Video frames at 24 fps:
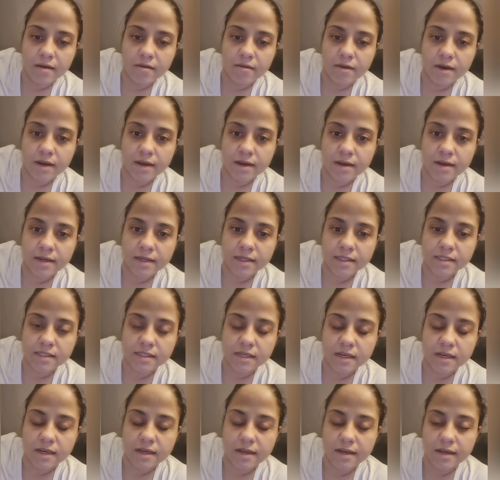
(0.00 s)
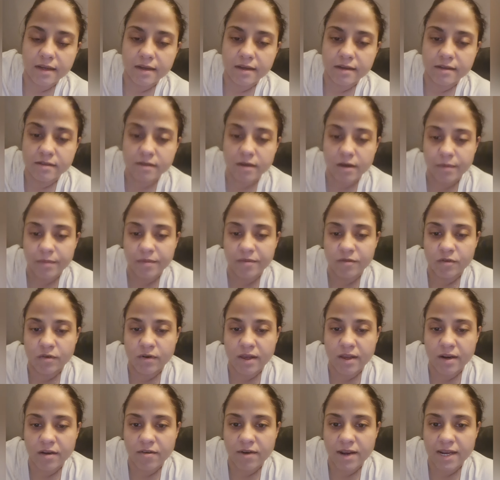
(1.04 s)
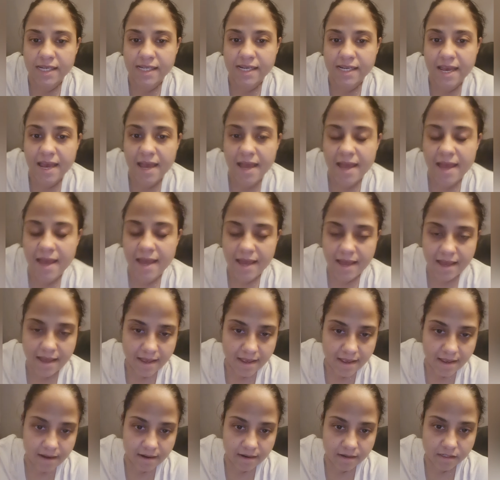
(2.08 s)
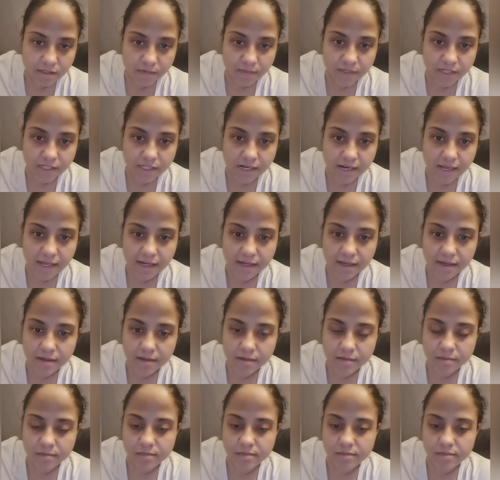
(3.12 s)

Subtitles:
Right, guys. Hope you all had a great day. And I'll speak to you later.